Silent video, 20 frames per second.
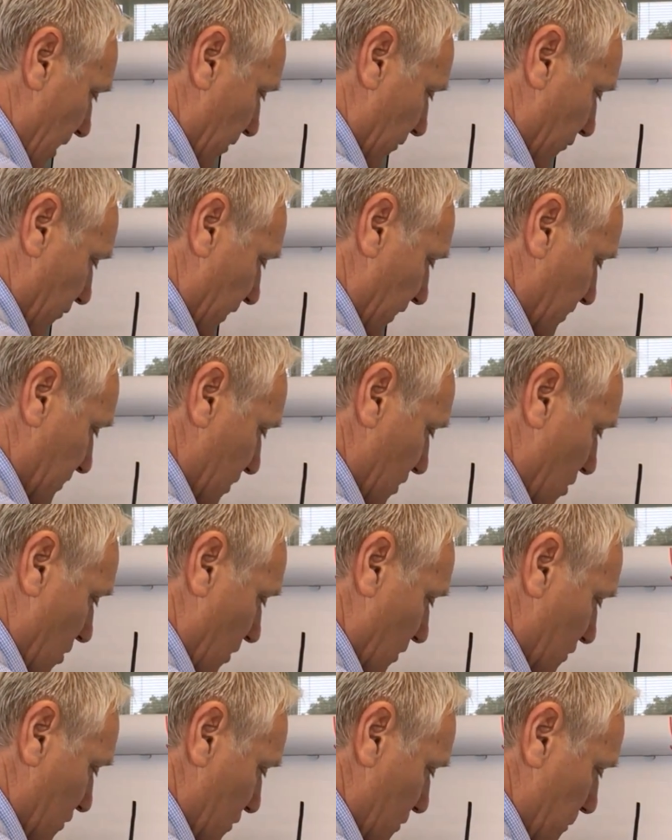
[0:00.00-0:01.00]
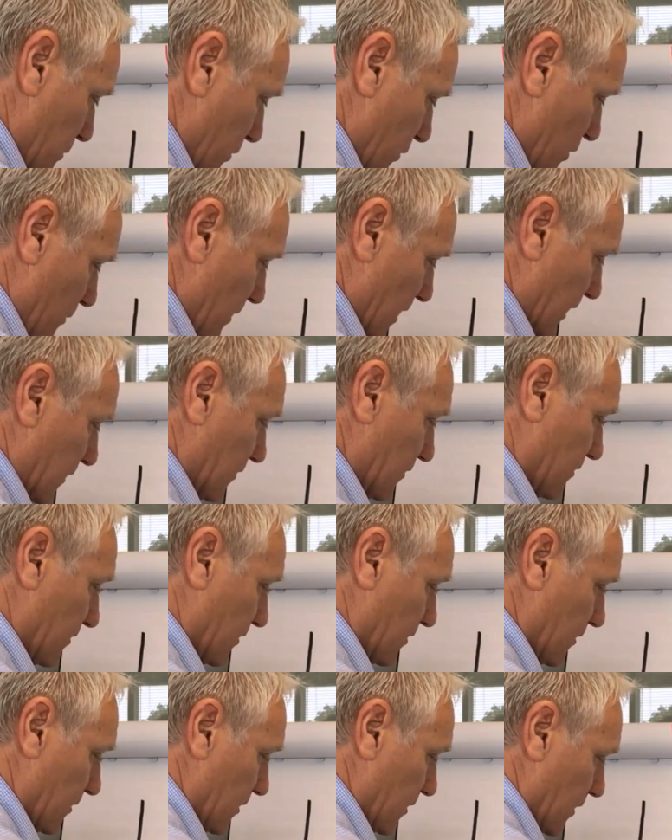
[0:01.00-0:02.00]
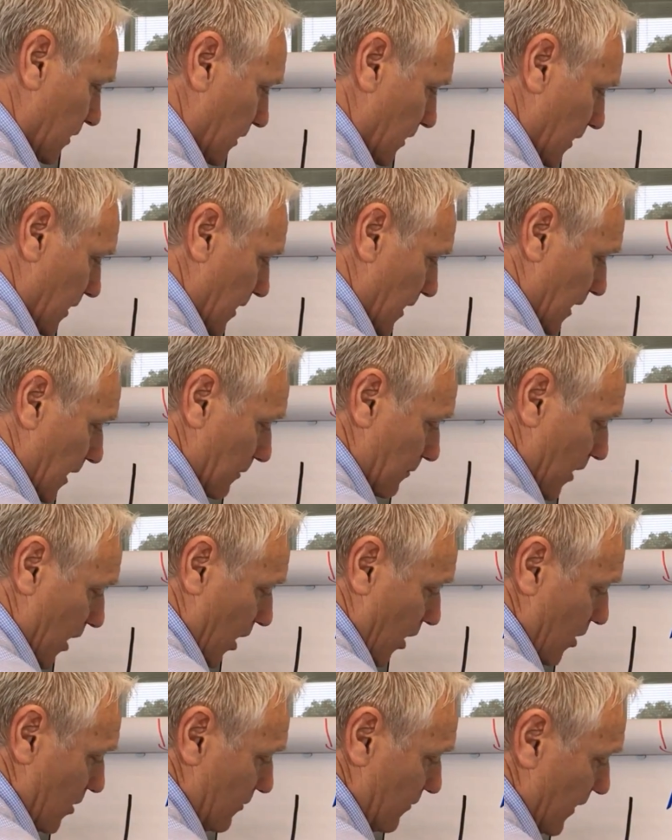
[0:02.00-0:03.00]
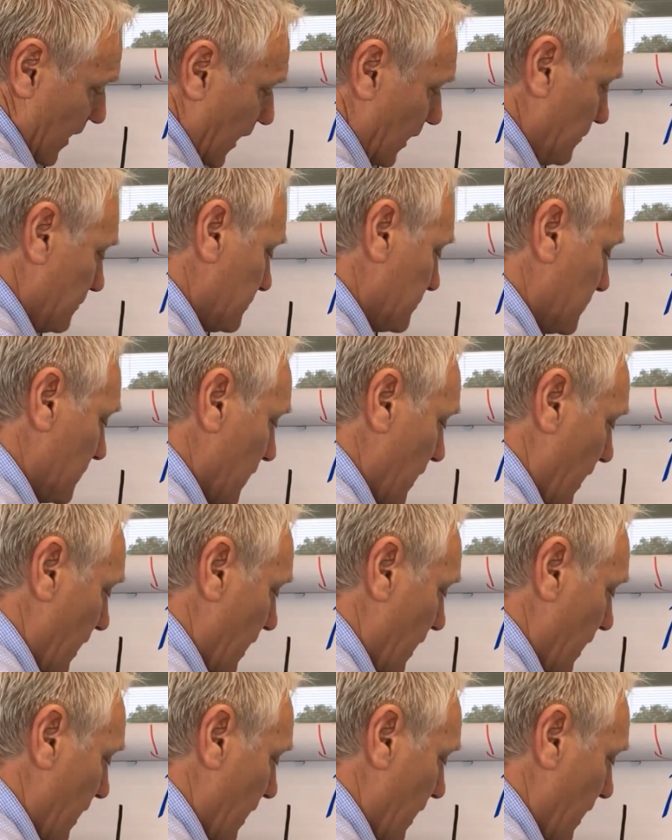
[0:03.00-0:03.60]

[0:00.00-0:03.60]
our fixed costs per month over